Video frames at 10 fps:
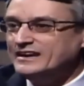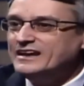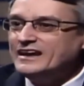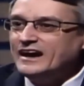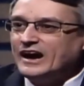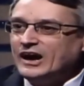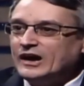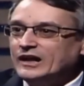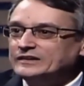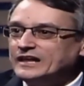A
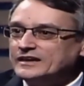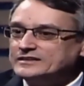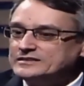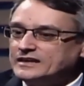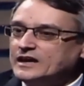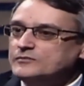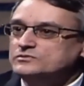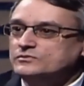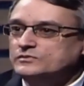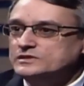lot of times
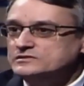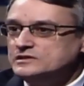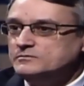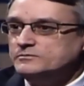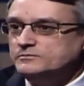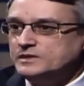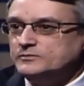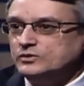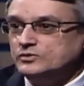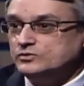we see people
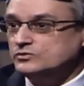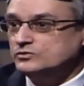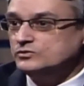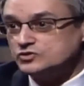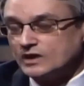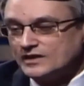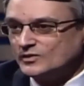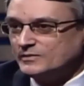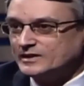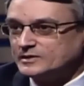who try their own
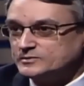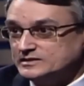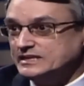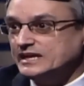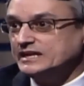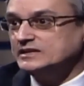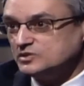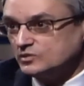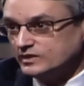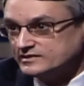bankruptcies get
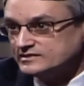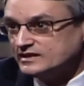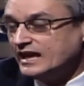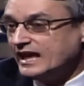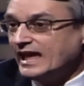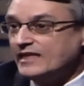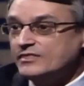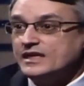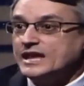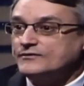into it and
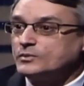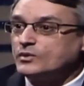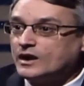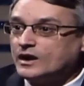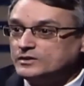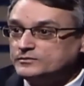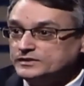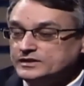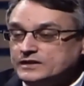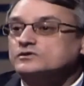then have a problem that
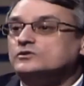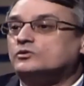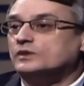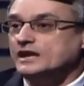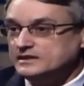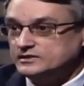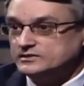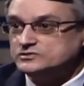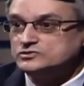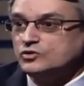they've created that's
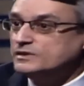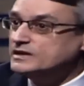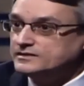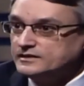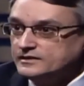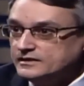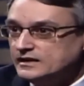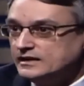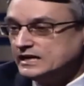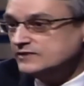so big that
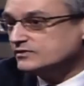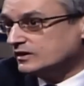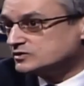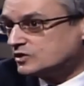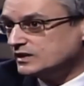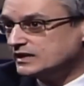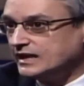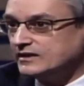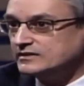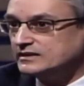even an attorney
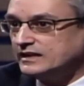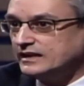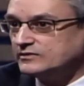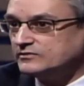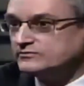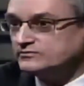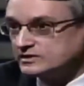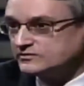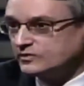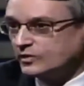can't fix
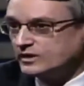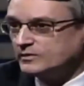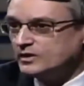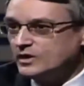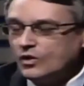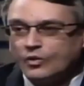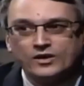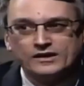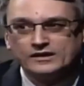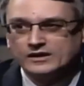for them, or
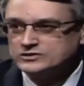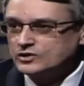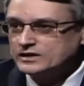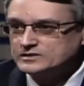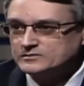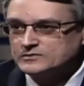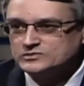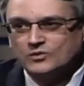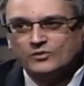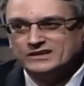attorneys sometimes
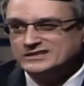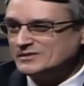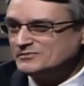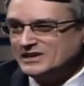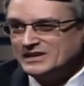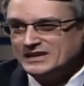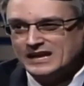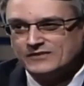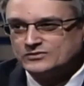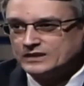don't want to jump in
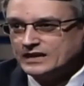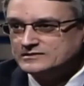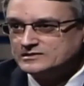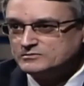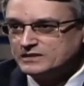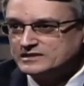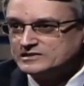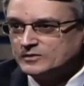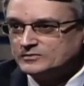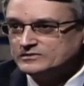after a case is messed up